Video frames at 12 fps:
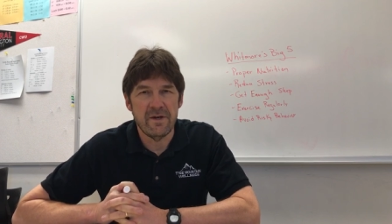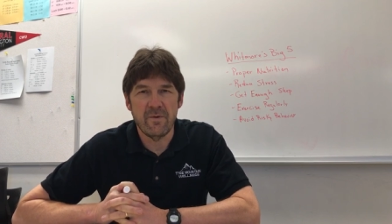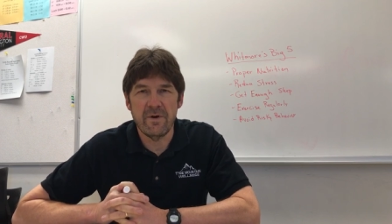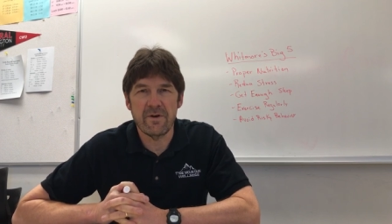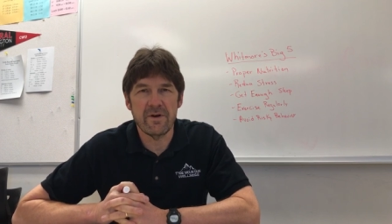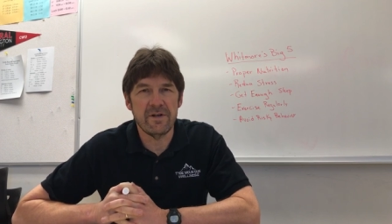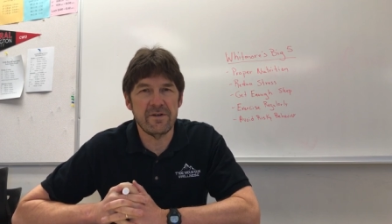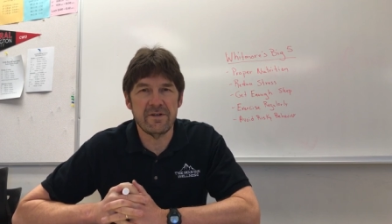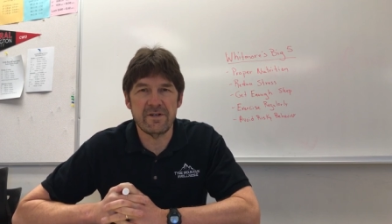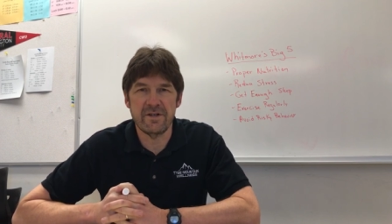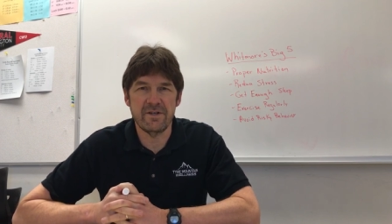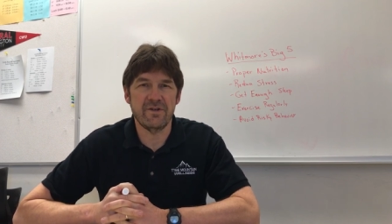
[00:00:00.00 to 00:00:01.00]
we were under
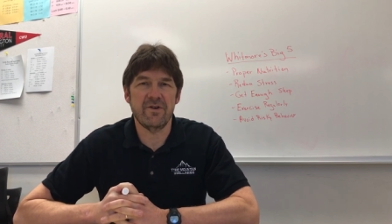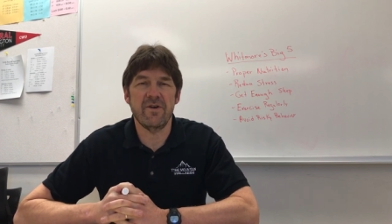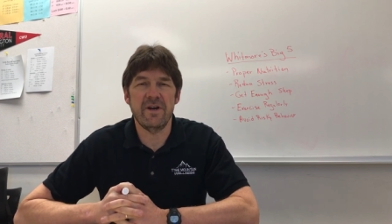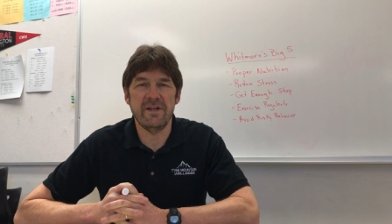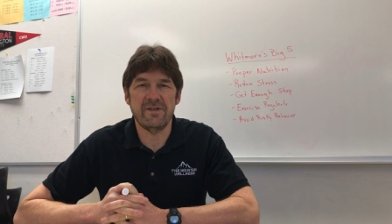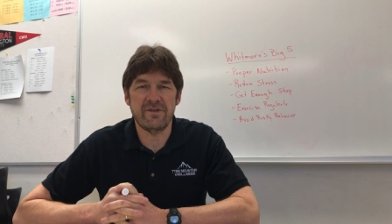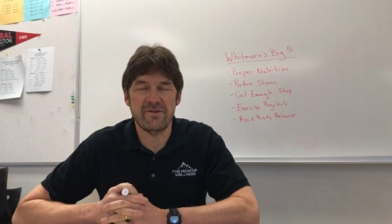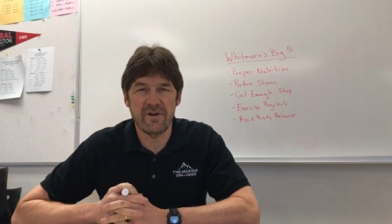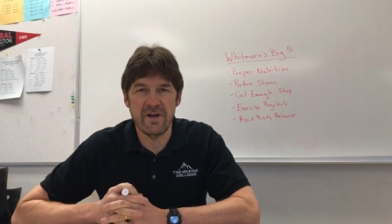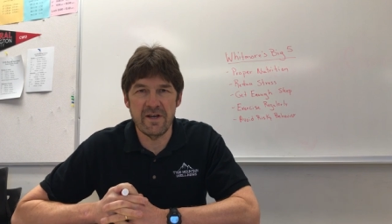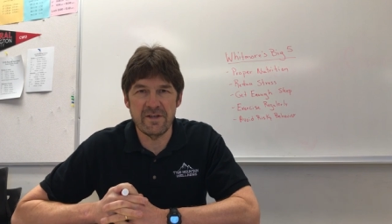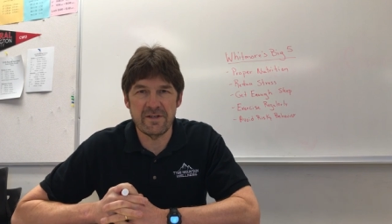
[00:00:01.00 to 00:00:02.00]
such great
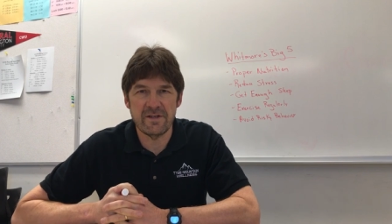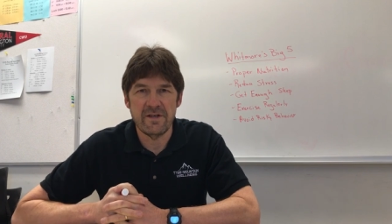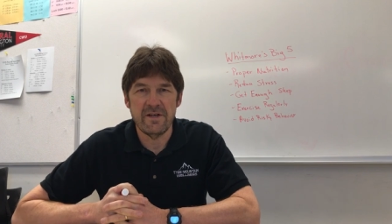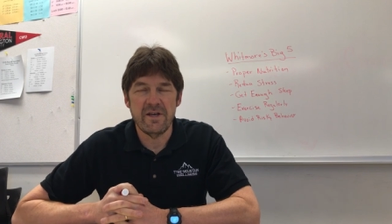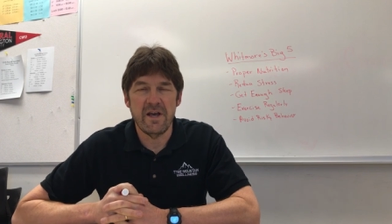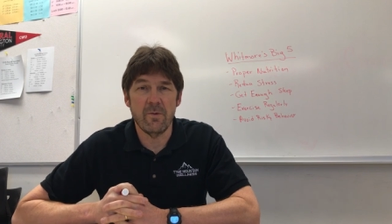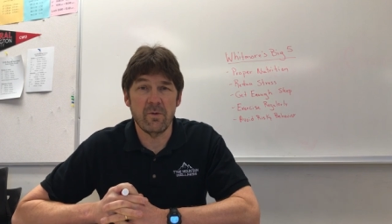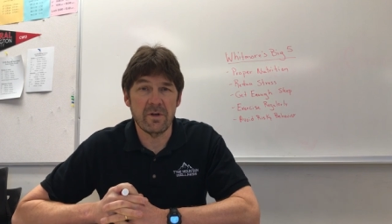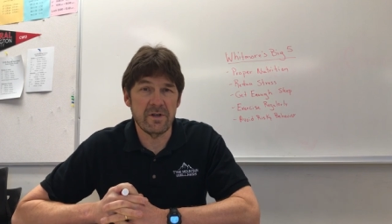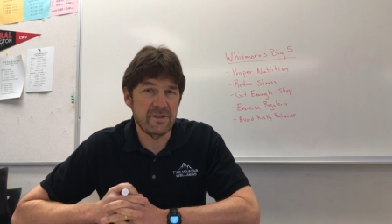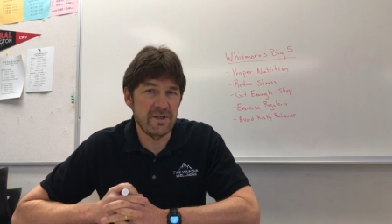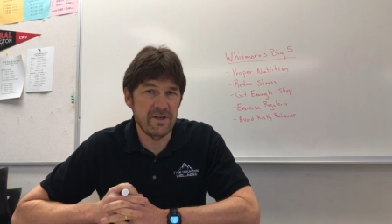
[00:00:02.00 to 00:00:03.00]
stress and we'll
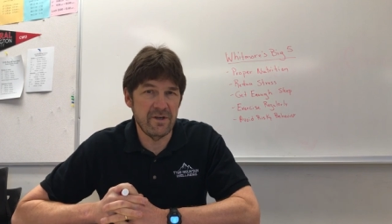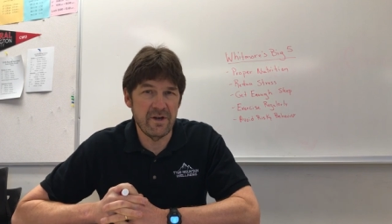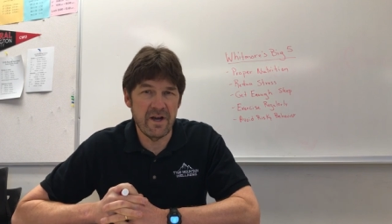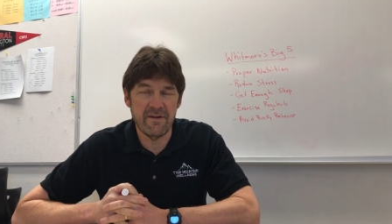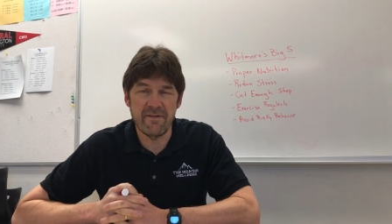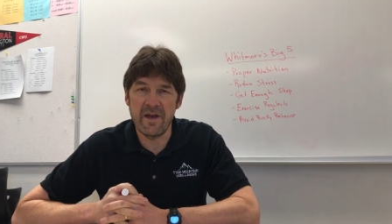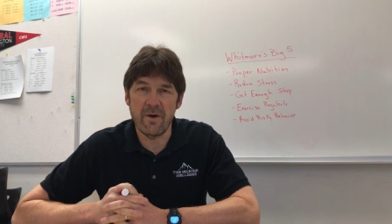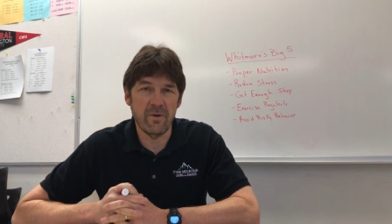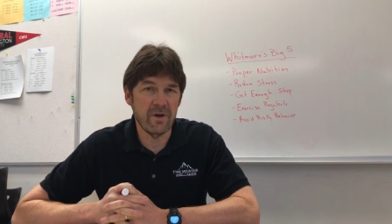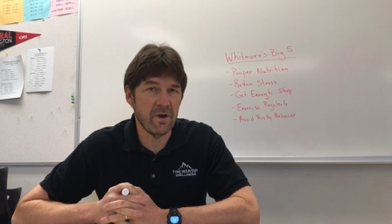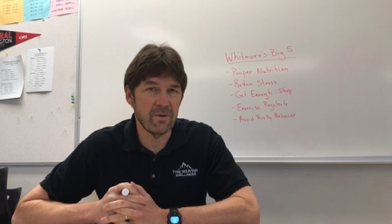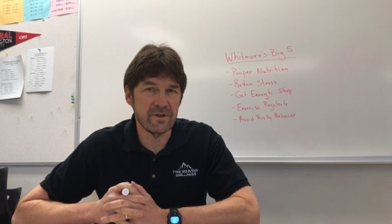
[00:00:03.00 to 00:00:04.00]
continue to have that, we
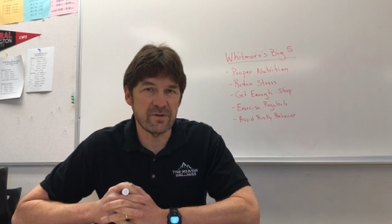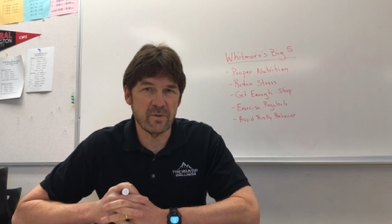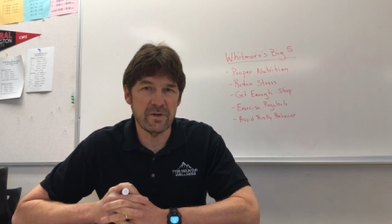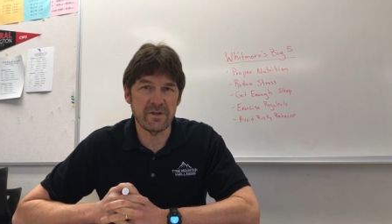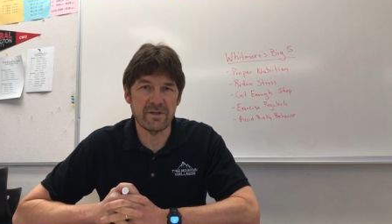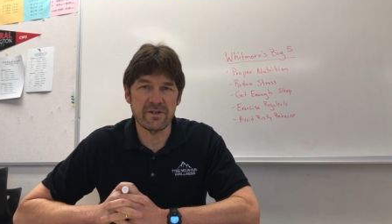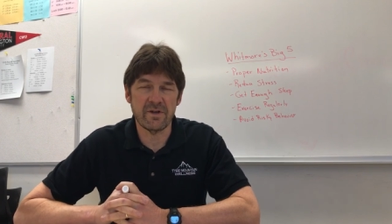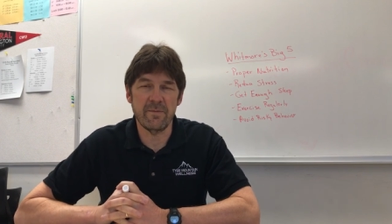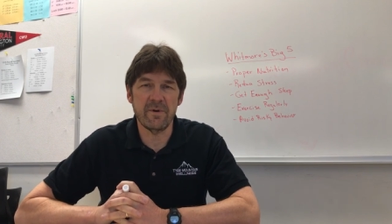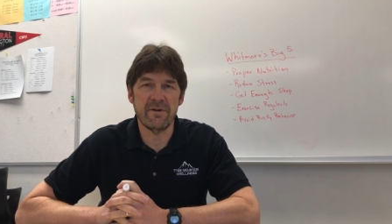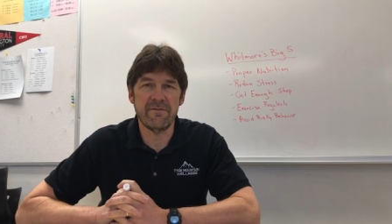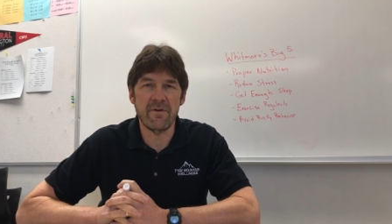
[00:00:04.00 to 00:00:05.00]
always will. So I'm
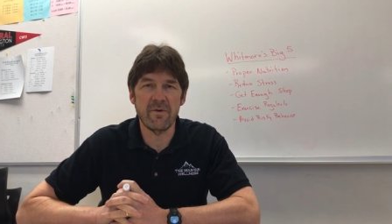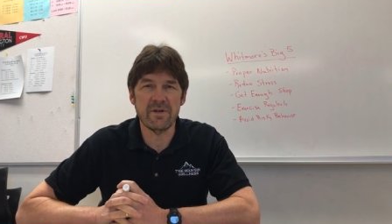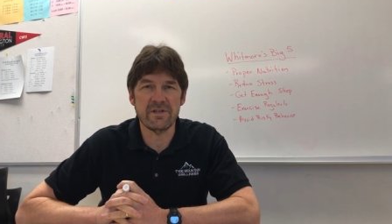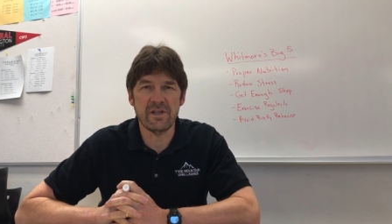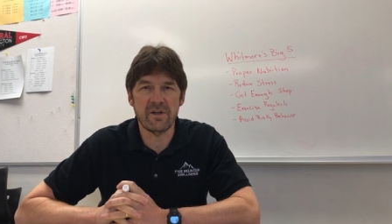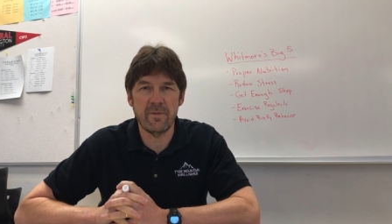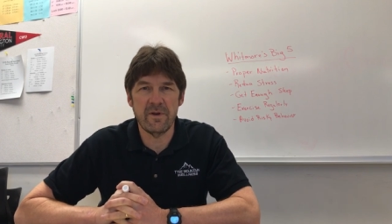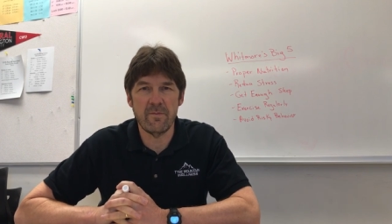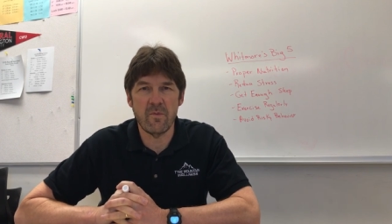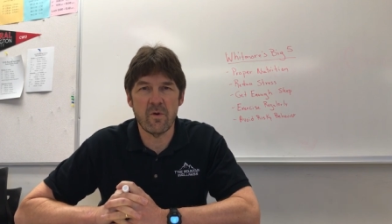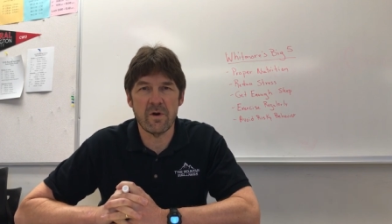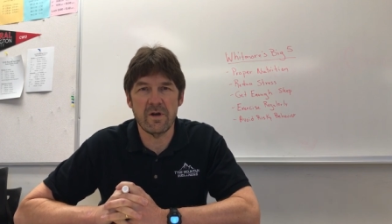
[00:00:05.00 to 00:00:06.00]
gonna focus a little bit
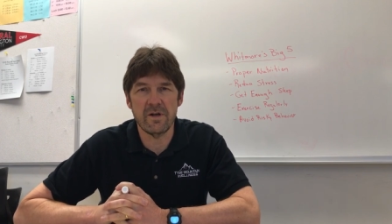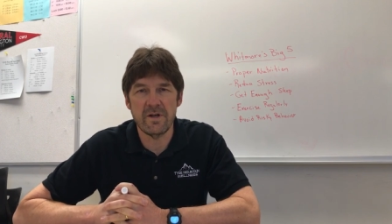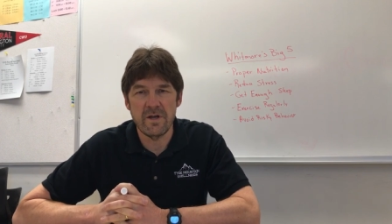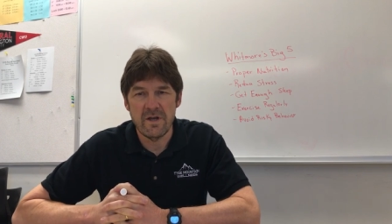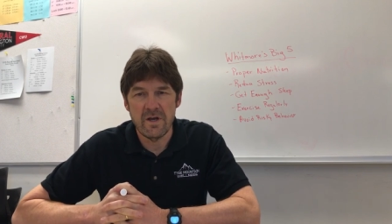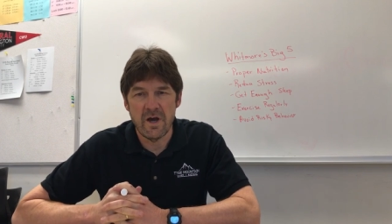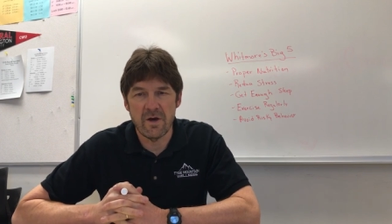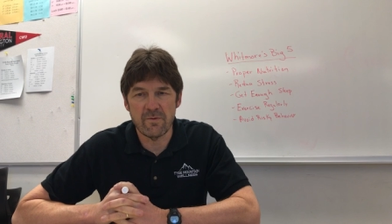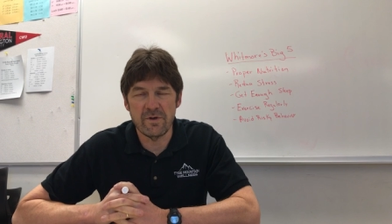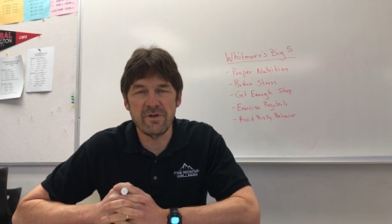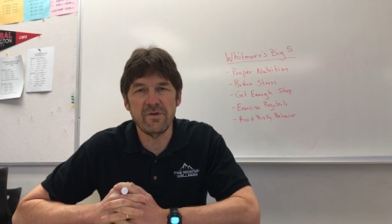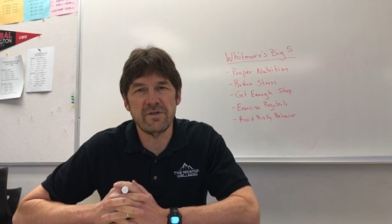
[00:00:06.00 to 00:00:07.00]
more on, on
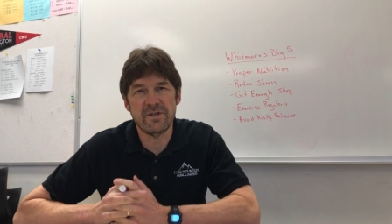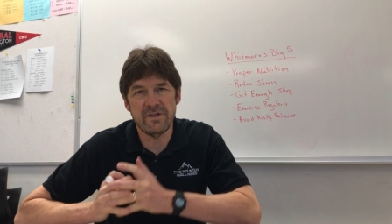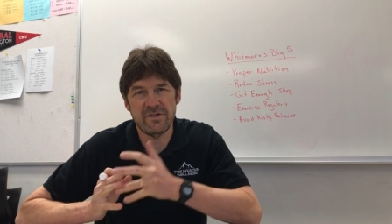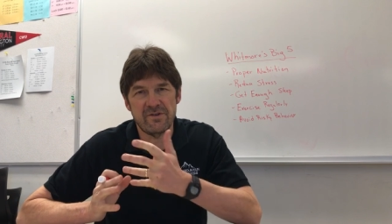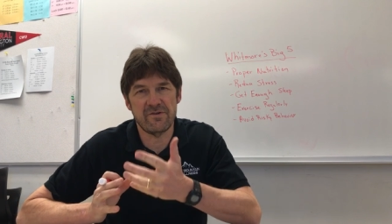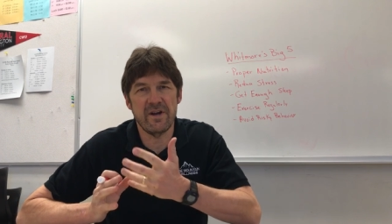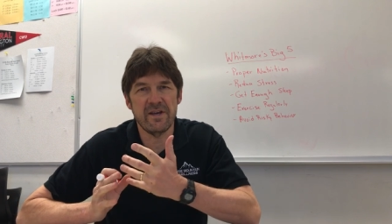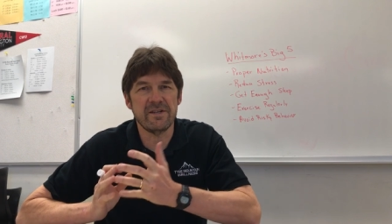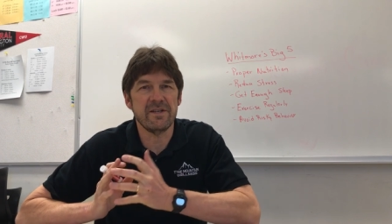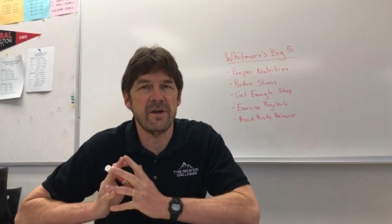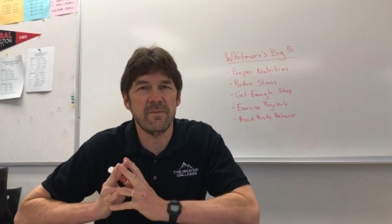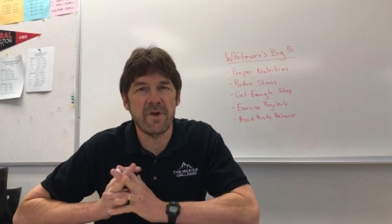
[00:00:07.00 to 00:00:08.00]
reducing stress
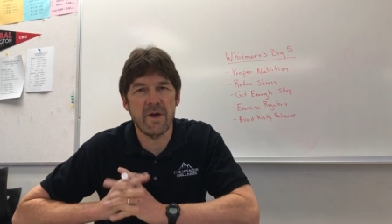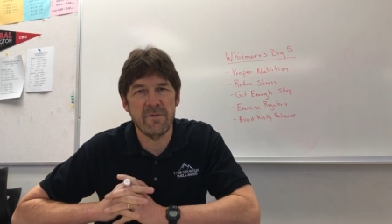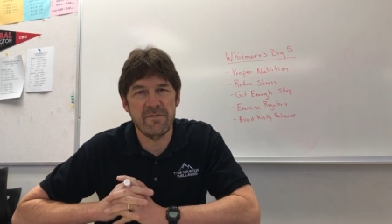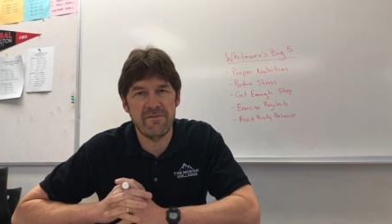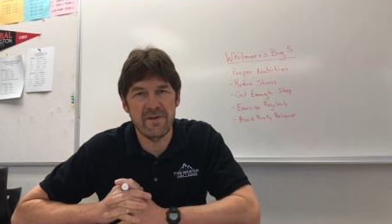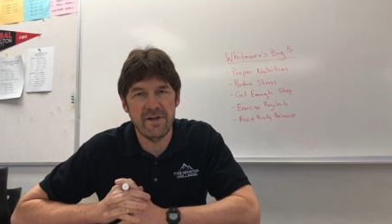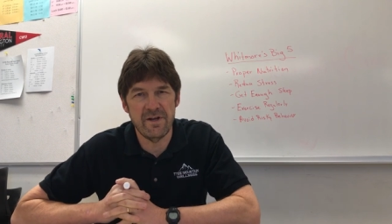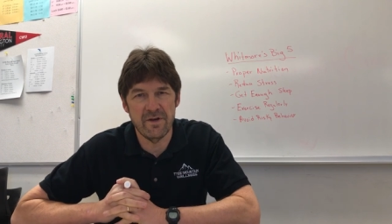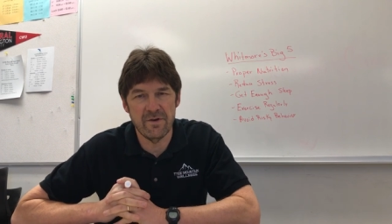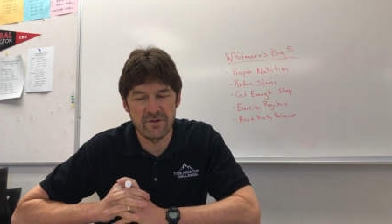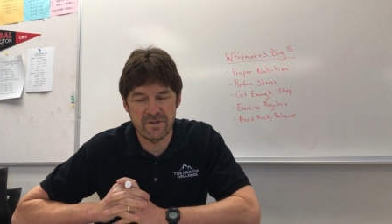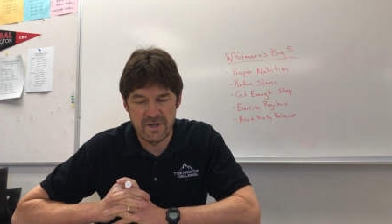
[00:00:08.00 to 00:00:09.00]
in upcoming
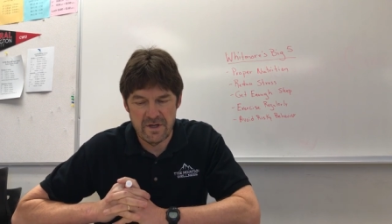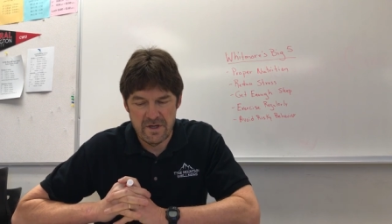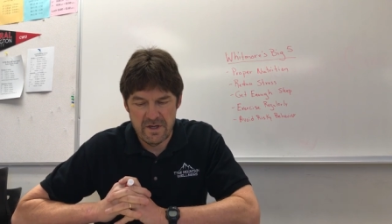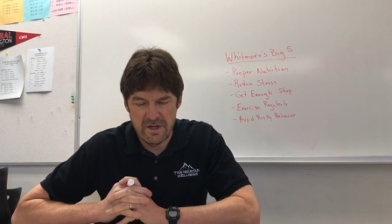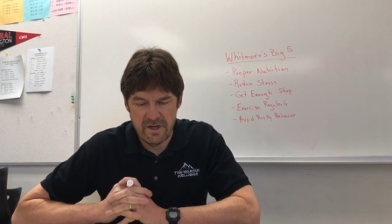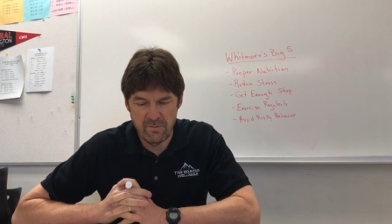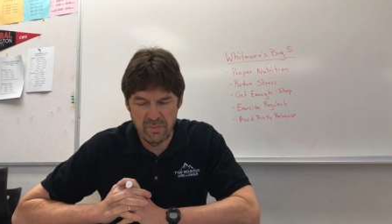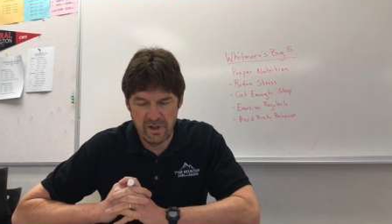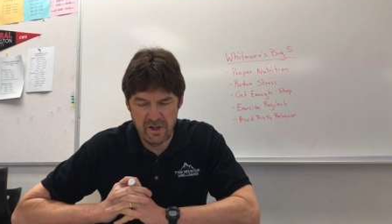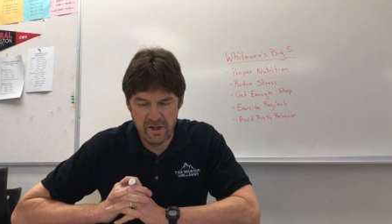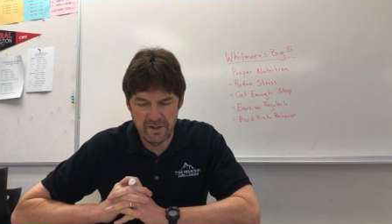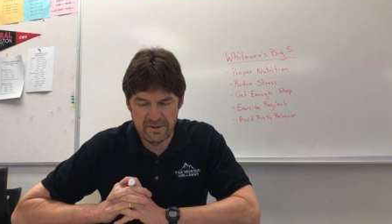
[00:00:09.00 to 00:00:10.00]
videos and
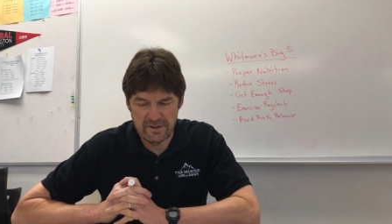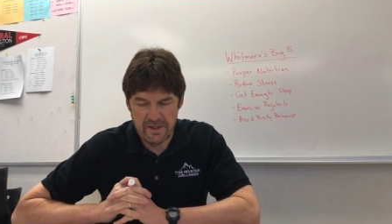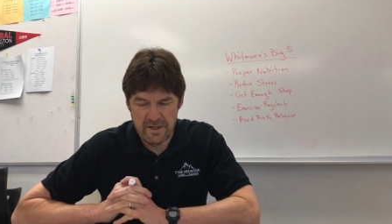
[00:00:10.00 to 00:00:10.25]
blogs.